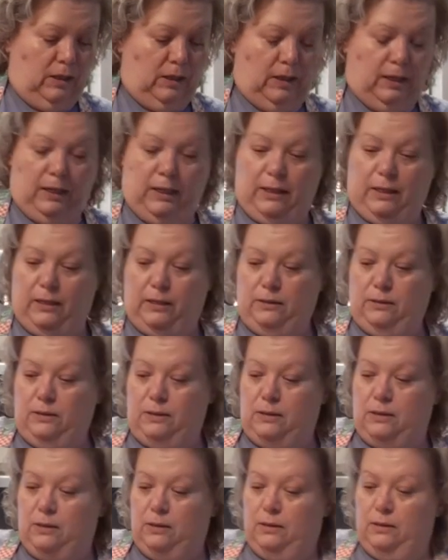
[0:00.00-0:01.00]
and
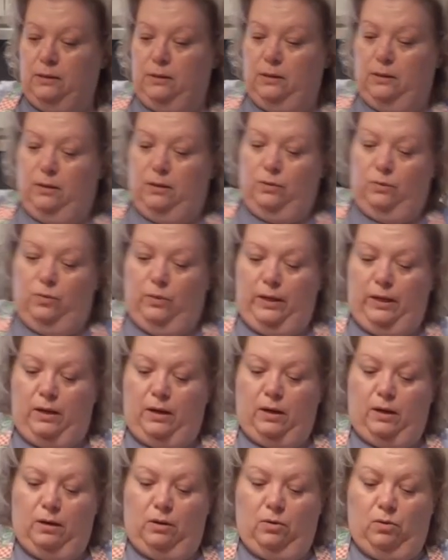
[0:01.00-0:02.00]
we
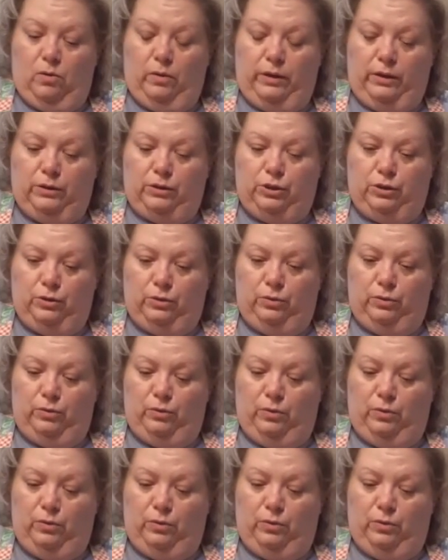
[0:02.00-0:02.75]
are going to